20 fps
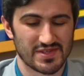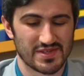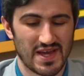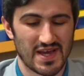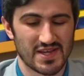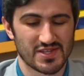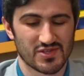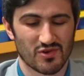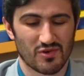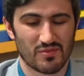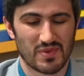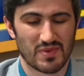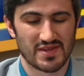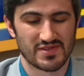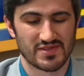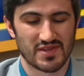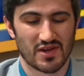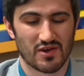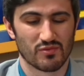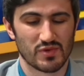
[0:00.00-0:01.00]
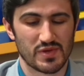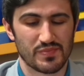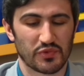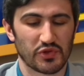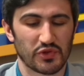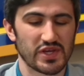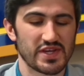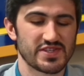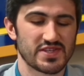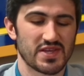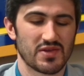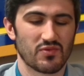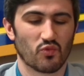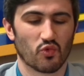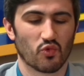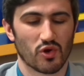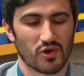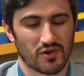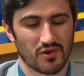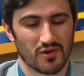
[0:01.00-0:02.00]
to tax the robots that are replacing
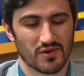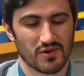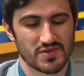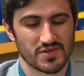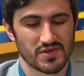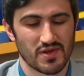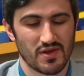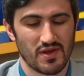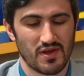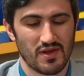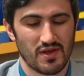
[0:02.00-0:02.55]
workers.